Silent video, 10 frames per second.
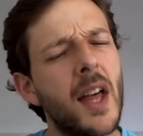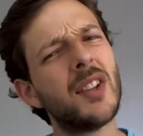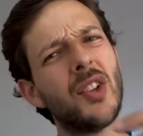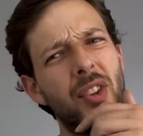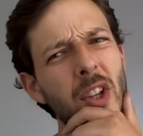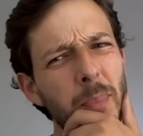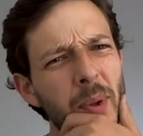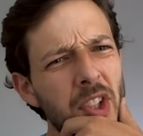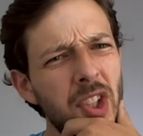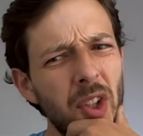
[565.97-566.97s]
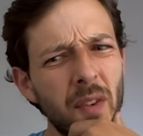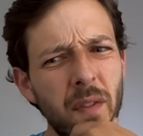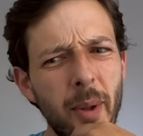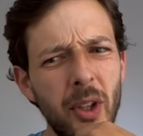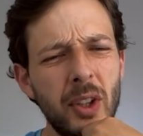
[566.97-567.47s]
Does this position look
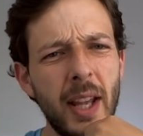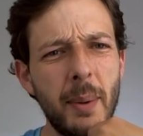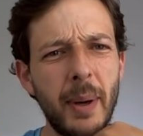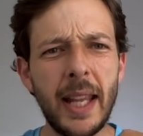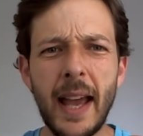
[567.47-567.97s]
familiar to anybody?